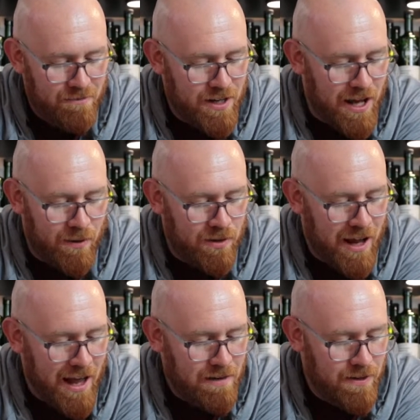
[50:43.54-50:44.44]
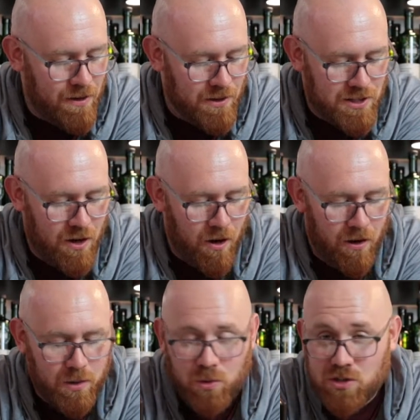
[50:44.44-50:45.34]
renowned and highly regarded
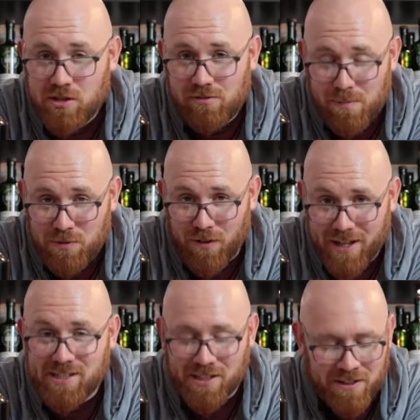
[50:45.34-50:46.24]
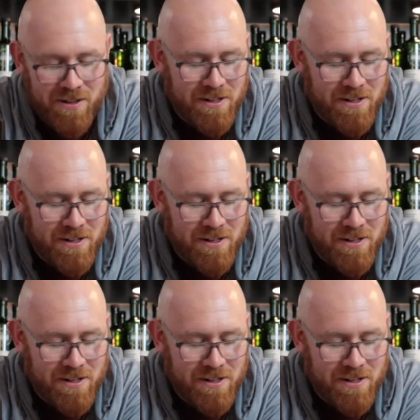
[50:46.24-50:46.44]
Hollywood scriptwriter,